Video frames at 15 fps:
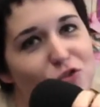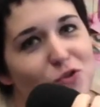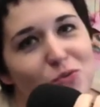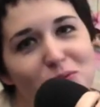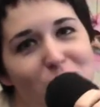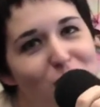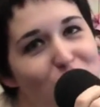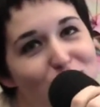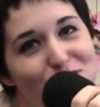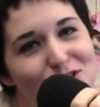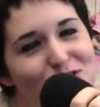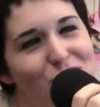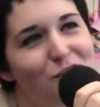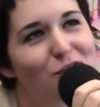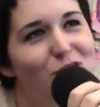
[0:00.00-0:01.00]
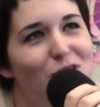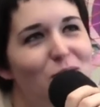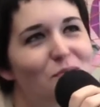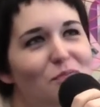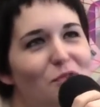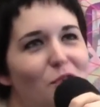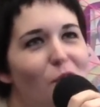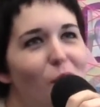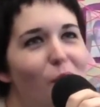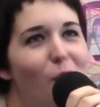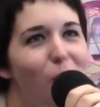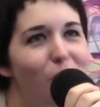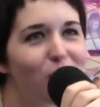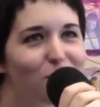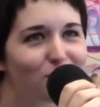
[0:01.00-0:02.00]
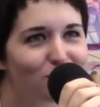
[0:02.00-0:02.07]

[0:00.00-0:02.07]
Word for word: do, I'm still talking. Um,